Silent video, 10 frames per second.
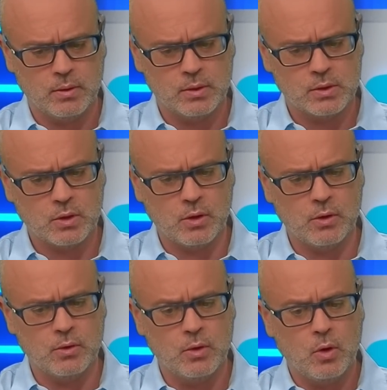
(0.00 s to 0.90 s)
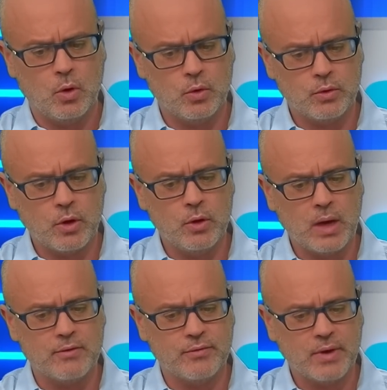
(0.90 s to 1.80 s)
So although
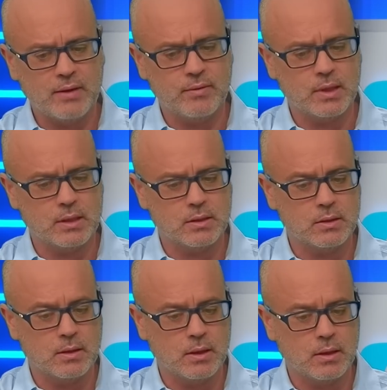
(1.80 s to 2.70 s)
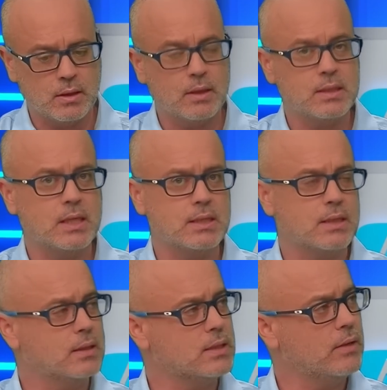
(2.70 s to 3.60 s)
I favor the, the, the six
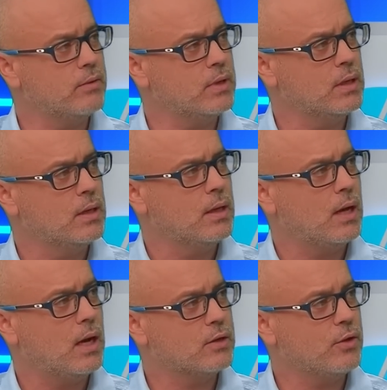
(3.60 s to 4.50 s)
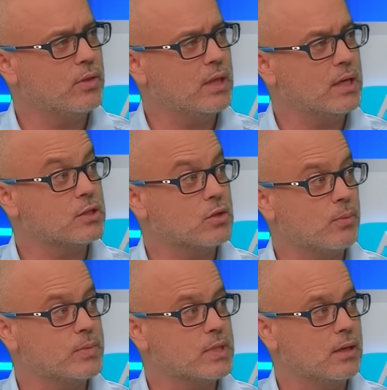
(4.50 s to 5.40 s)
and the seven, I don't think it
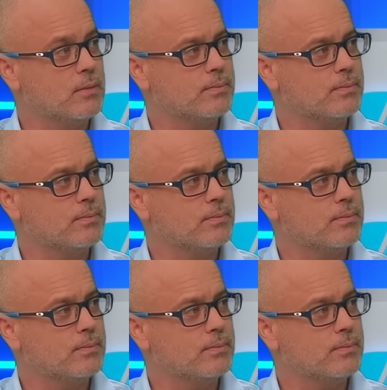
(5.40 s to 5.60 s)
stops there.